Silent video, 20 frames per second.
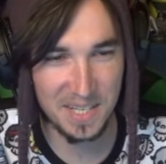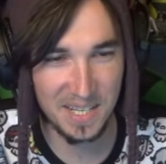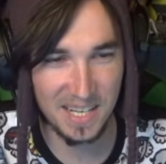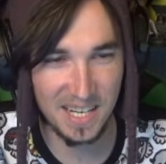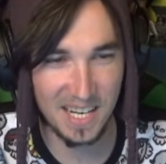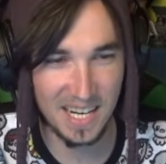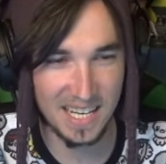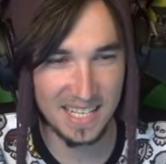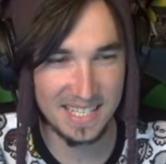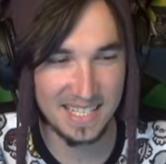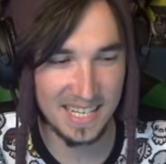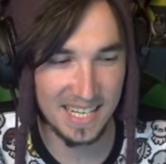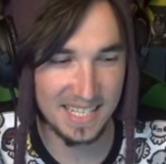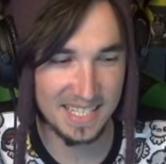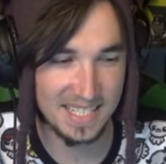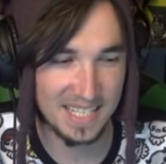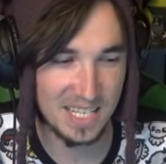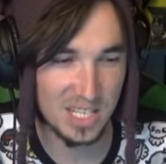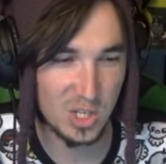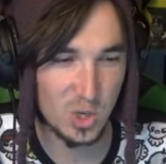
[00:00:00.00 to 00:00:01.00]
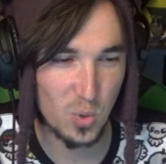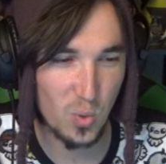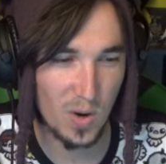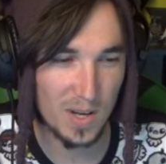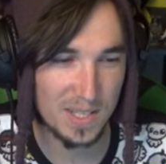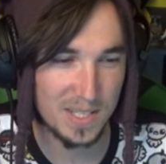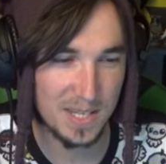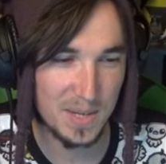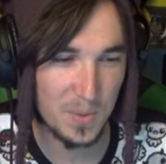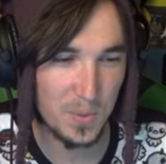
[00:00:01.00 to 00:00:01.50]
sitting on a zesty
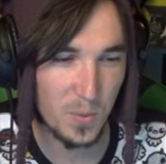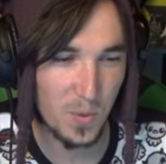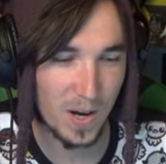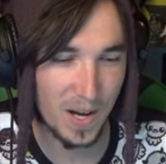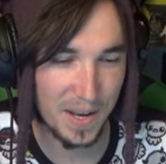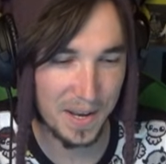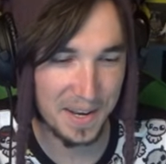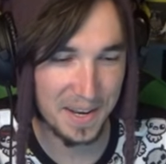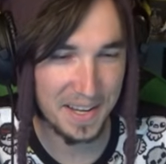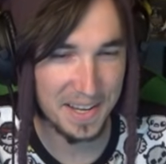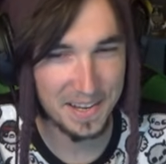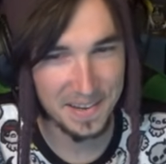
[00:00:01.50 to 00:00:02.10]
21.